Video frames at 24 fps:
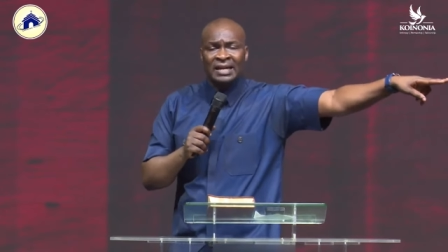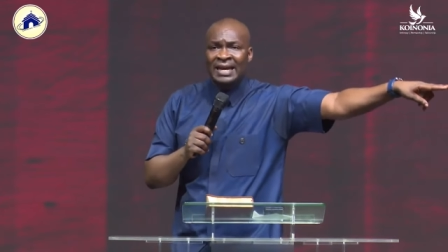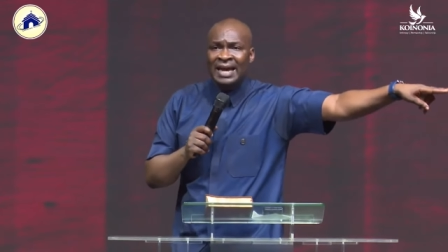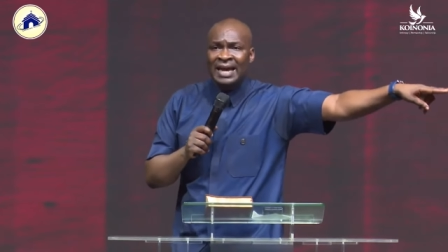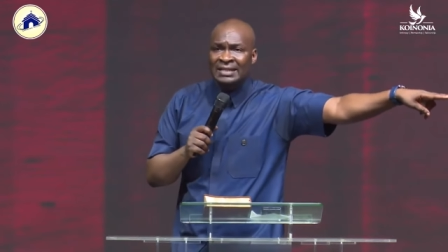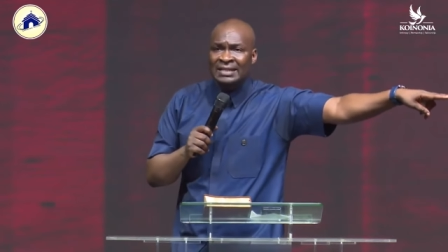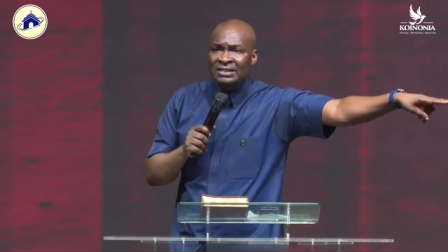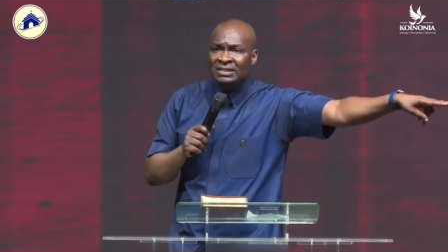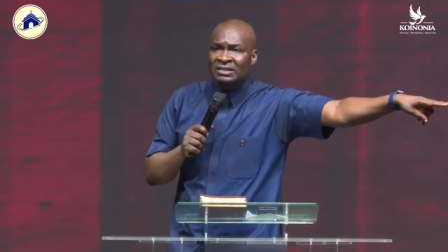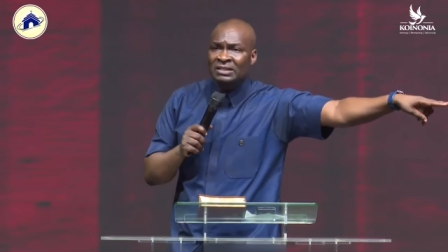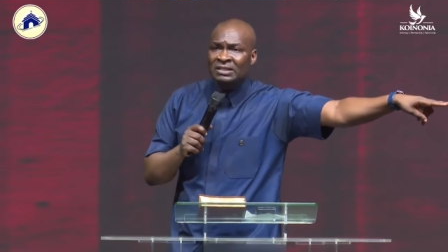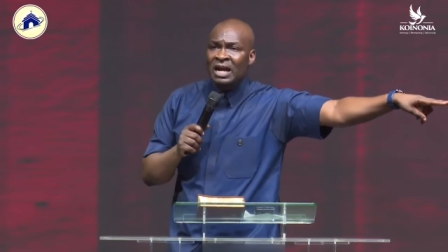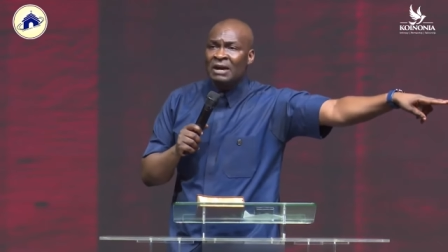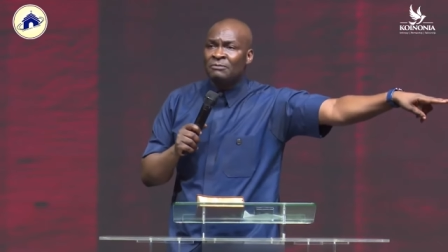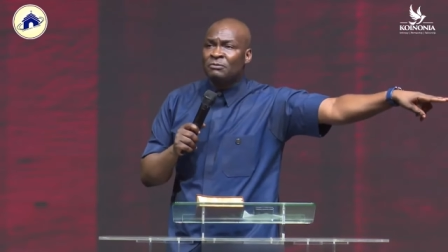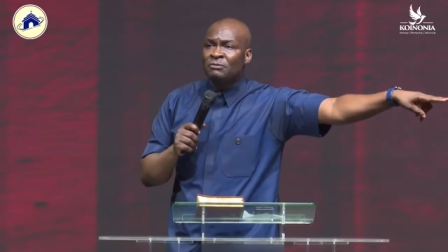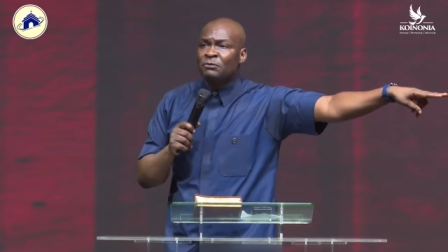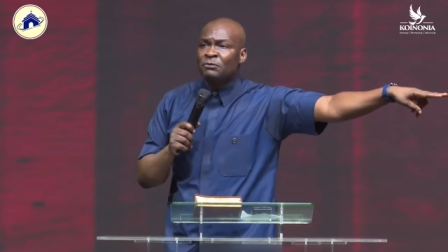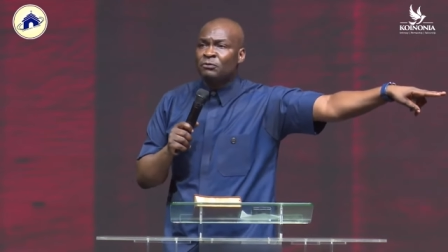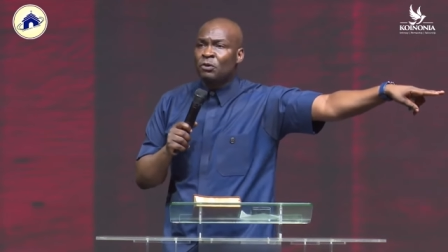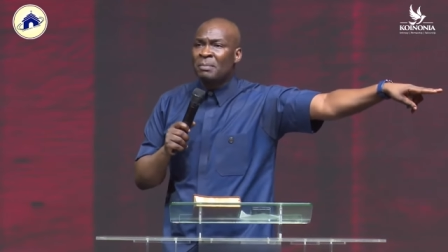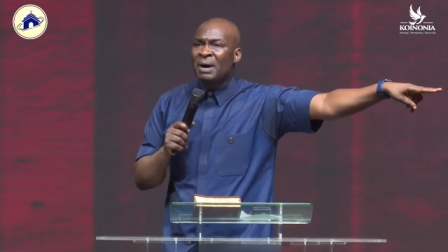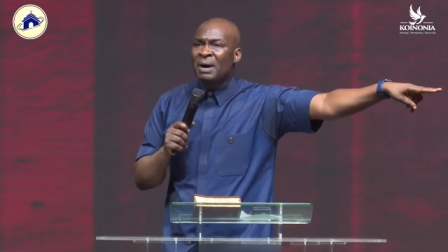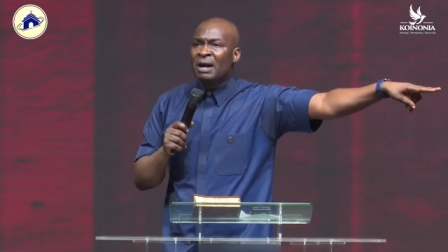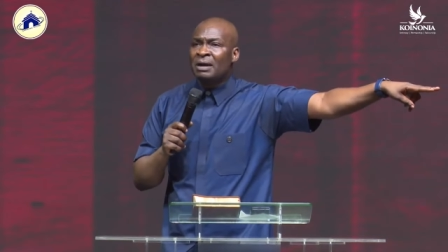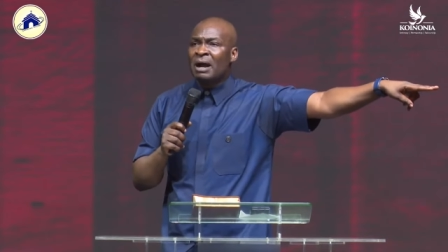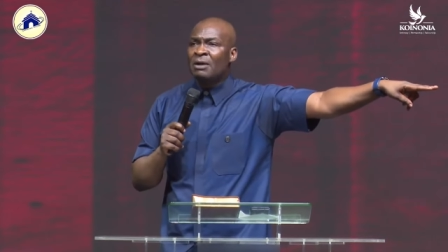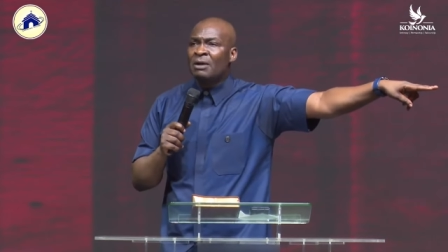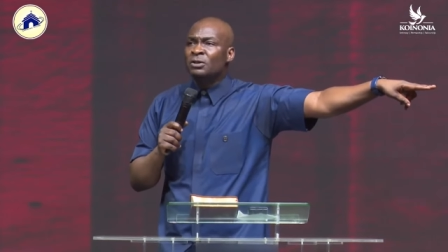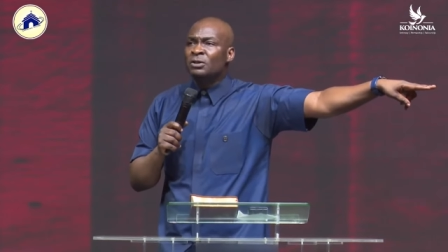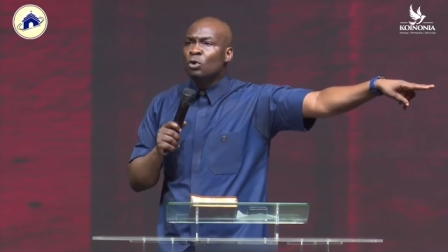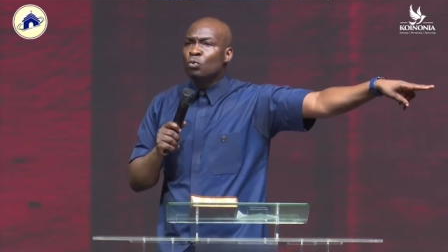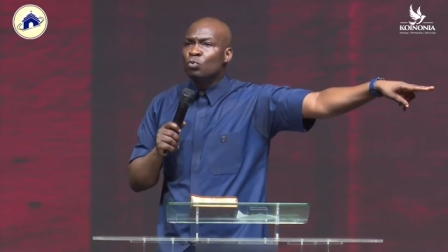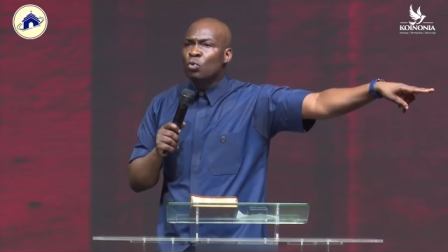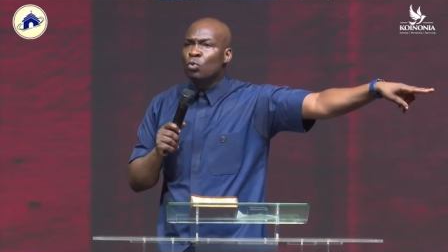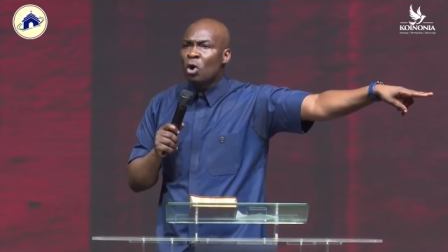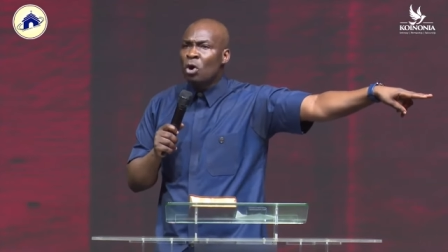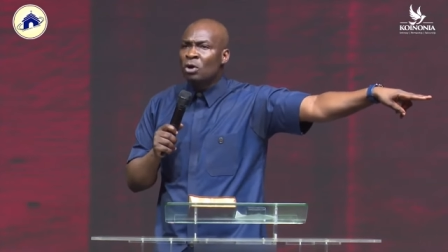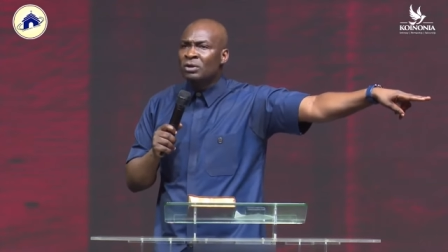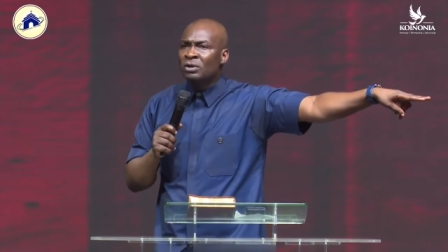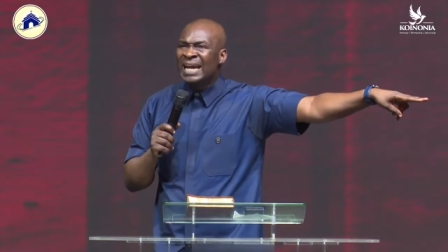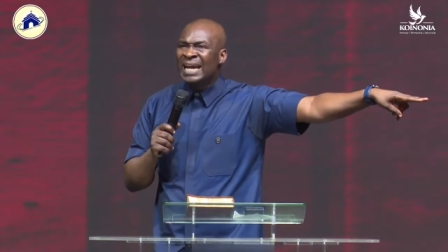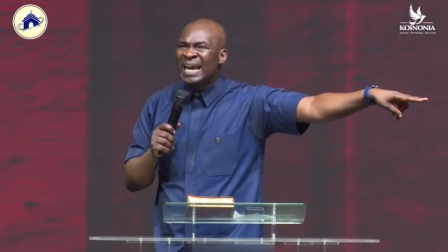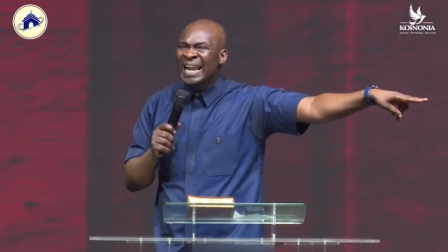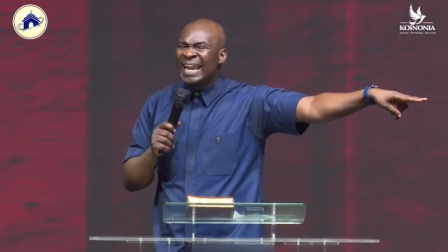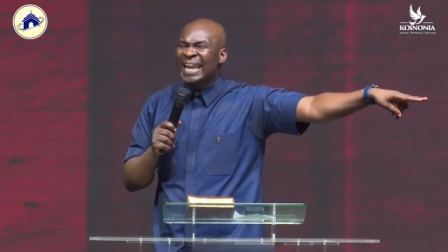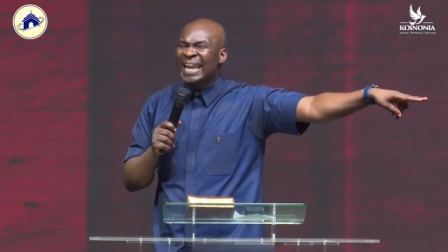guests travel from around the world